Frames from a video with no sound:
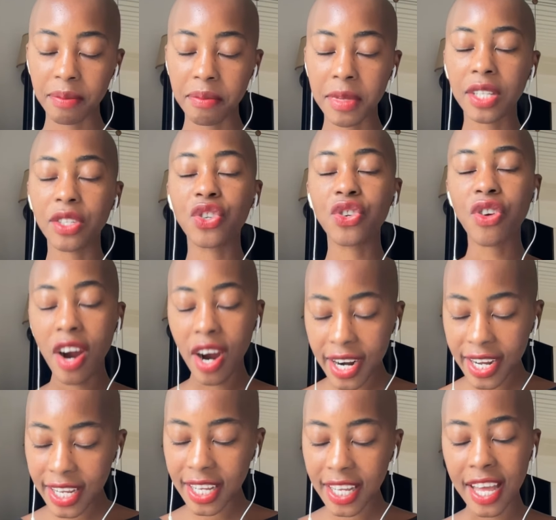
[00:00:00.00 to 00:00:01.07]
me
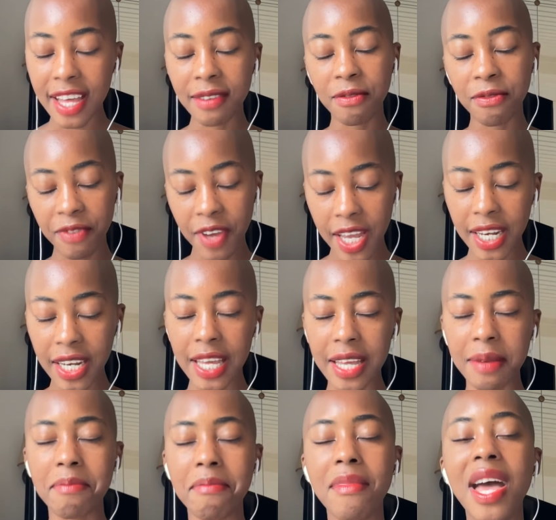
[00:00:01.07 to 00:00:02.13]
trying and
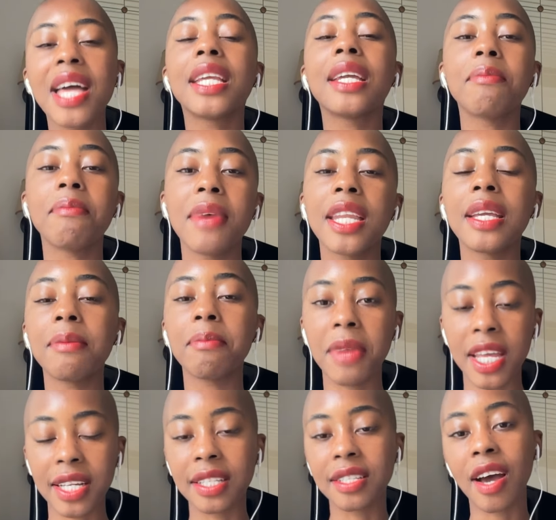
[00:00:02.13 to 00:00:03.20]
failing many, many,
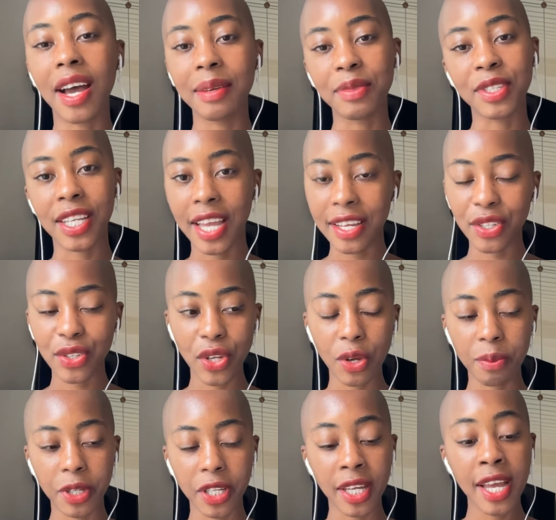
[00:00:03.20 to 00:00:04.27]
many times to get
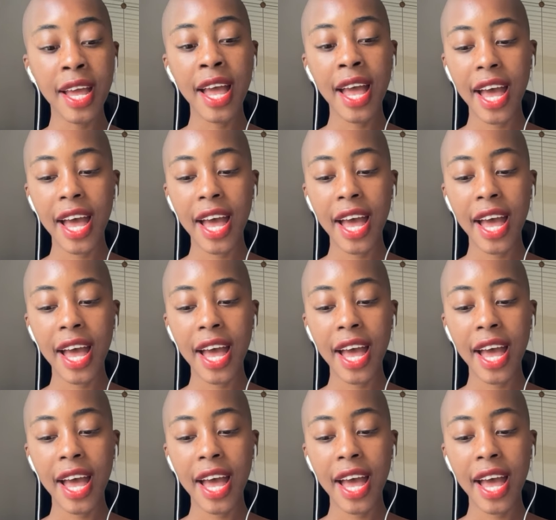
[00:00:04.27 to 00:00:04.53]
sober.